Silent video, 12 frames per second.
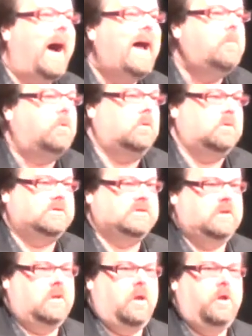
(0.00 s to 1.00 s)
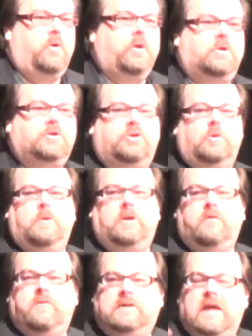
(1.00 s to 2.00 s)
Bibles. You can distribute
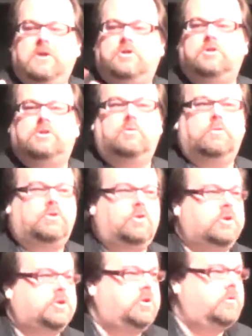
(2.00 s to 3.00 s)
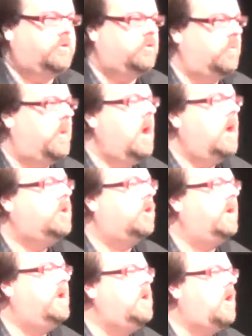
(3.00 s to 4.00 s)
invitations to a church youth group
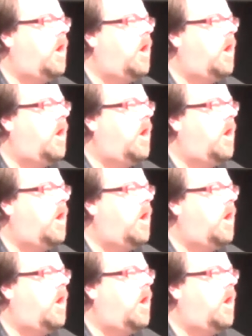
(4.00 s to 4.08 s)
during